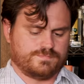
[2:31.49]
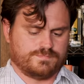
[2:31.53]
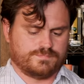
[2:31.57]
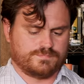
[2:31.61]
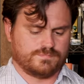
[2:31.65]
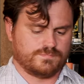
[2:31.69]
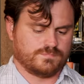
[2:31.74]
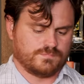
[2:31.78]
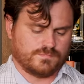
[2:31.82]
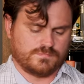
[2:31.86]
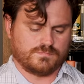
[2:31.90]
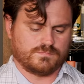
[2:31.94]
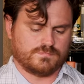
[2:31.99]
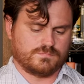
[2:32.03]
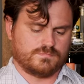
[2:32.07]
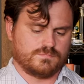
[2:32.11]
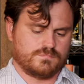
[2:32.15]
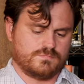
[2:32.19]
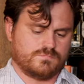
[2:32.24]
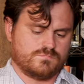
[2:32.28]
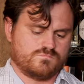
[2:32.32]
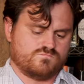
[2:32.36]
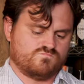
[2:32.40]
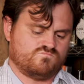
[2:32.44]

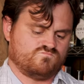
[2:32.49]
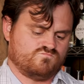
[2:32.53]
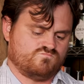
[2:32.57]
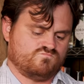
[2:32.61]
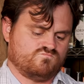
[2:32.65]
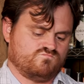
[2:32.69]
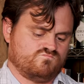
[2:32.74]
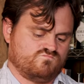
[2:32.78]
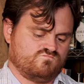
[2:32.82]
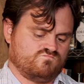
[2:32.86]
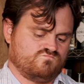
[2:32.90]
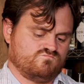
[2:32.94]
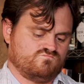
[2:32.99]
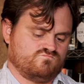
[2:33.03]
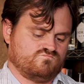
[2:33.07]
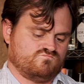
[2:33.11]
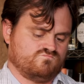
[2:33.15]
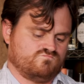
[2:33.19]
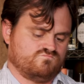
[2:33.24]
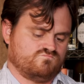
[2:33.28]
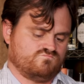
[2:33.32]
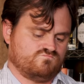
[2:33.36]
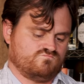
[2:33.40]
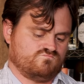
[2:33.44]
Nobody speaks.